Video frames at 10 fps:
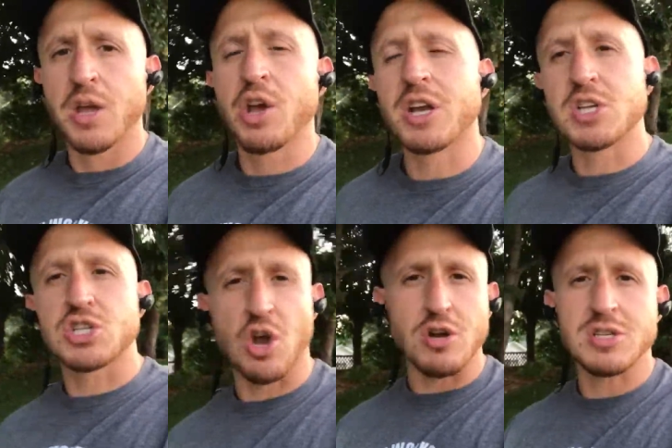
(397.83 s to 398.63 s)
you're going to
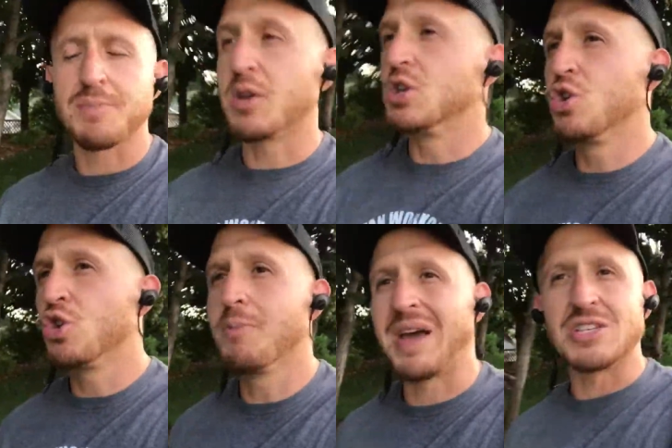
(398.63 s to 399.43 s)
start something new.
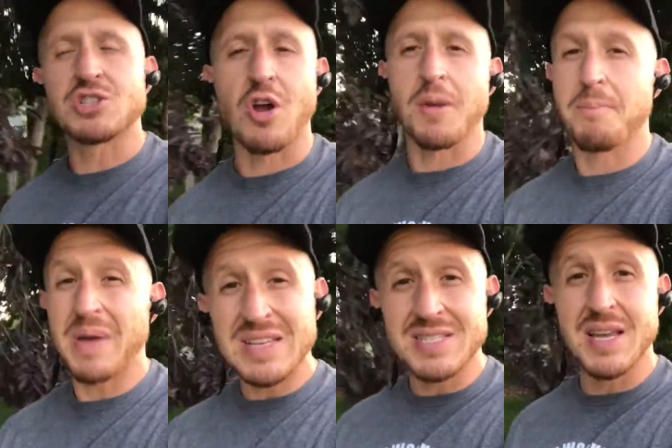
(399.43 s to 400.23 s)
You might start a
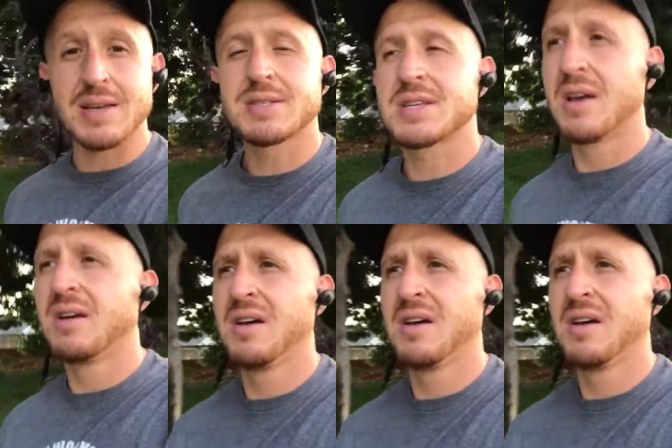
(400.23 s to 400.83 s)
business.